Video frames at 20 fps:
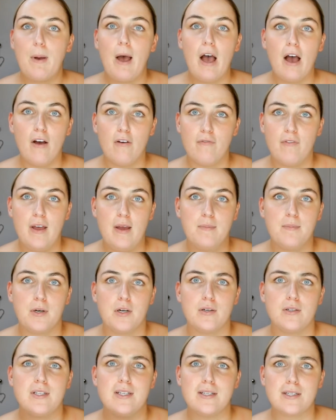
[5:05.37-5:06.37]
perfect
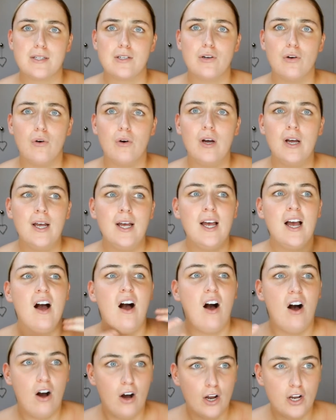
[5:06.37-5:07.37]
because it's not
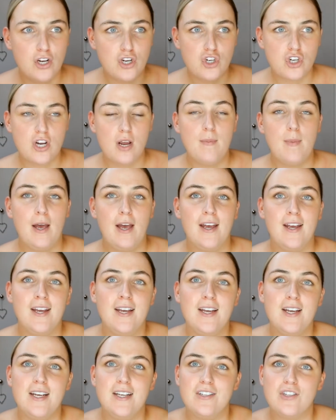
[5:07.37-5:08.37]
high shimmer,
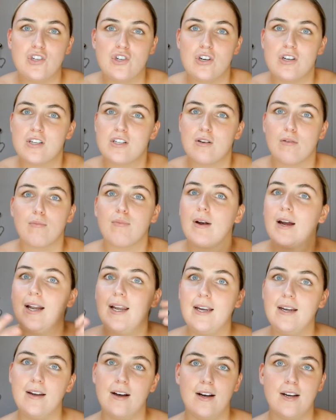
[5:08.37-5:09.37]
it is just a
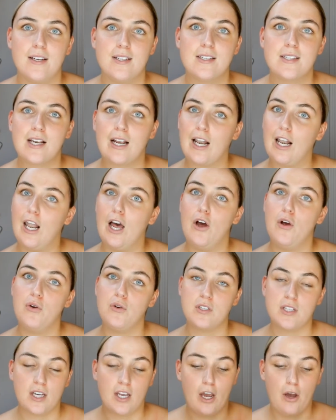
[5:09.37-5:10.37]
really nice glow
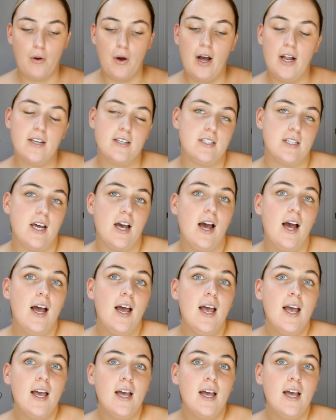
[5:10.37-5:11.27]
to go under,